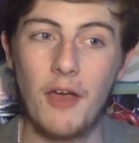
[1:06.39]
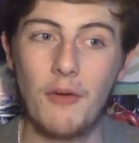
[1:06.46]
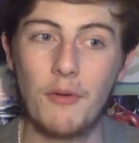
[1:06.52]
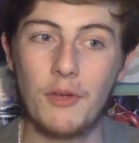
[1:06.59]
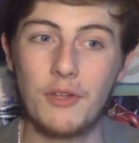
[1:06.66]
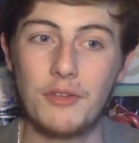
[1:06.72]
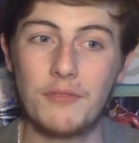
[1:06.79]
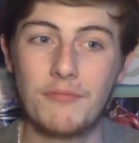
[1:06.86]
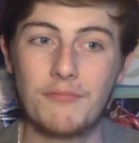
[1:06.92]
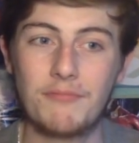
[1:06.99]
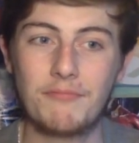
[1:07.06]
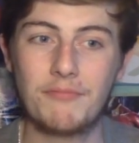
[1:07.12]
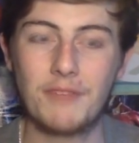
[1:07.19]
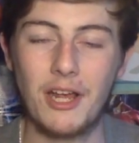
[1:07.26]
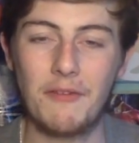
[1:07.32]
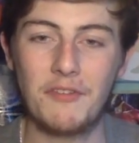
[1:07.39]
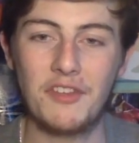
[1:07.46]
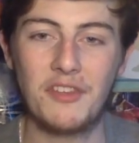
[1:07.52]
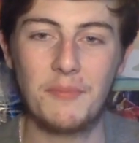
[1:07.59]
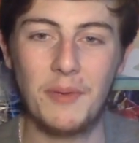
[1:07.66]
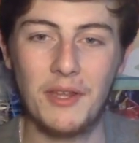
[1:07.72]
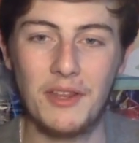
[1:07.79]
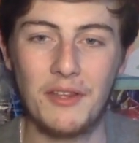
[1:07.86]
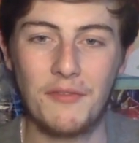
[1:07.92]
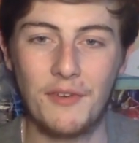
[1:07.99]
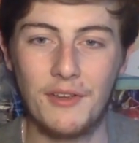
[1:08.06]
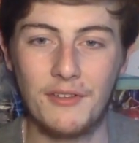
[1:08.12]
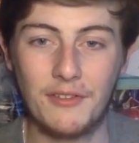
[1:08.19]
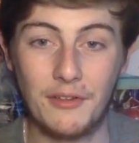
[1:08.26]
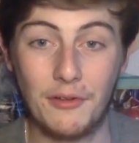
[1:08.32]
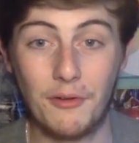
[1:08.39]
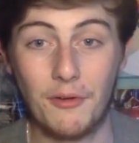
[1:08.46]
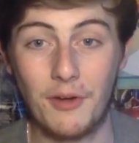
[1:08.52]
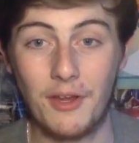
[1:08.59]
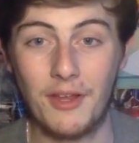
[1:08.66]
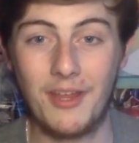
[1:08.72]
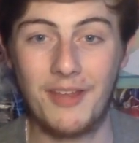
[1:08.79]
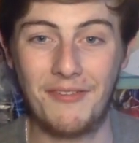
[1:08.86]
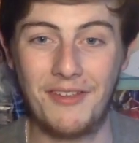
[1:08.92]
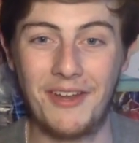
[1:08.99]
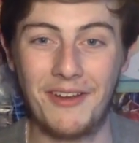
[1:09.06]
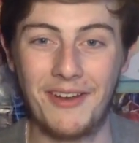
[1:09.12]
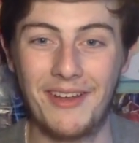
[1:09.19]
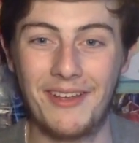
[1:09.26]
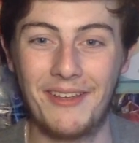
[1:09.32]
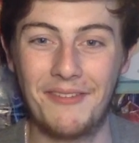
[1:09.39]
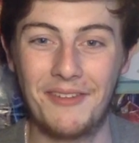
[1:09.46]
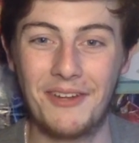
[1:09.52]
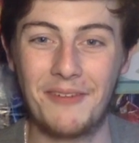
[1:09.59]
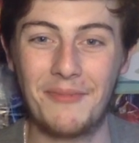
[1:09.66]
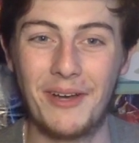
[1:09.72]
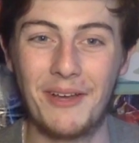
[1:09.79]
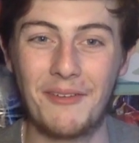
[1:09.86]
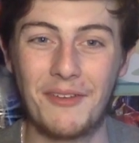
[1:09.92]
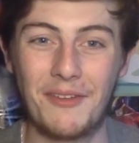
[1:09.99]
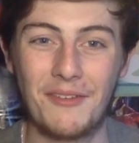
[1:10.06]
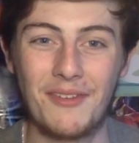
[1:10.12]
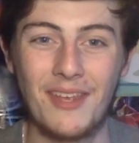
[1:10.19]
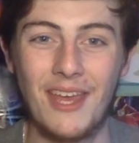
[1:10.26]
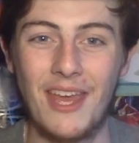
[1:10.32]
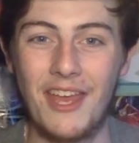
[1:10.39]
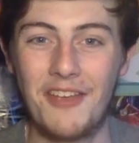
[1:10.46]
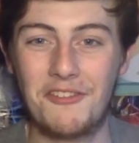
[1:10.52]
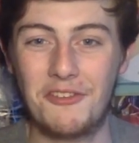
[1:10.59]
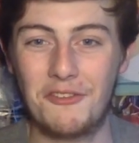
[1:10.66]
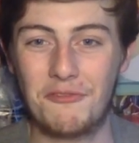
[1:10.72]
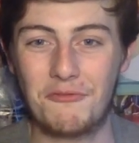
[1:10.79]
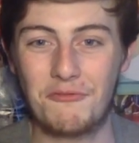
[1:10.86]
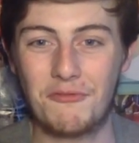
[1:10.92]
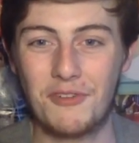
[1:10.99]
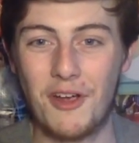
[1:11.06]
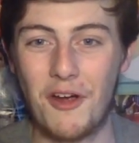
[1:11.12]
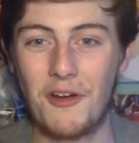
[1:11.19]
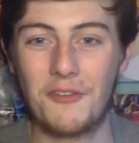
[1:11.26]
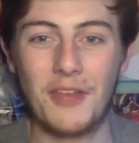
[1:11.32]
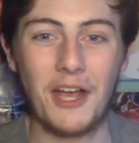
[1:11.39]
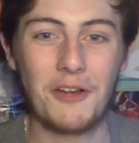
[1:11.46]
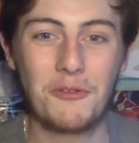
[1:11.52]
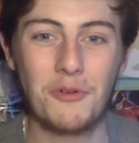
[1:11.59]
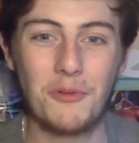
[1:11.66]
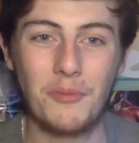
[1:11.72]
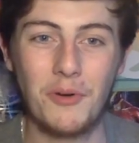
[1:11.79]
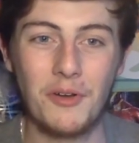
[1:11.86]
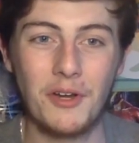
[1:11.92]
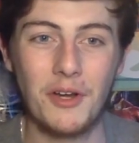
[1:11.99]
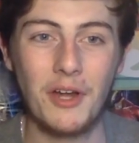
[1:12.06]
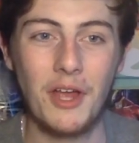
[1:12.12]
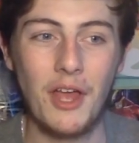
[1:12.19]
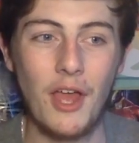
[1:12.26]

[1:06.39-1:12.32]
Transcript: which is kind of a spit in the face to Lori if you don't mind because she's Carl's actual mother.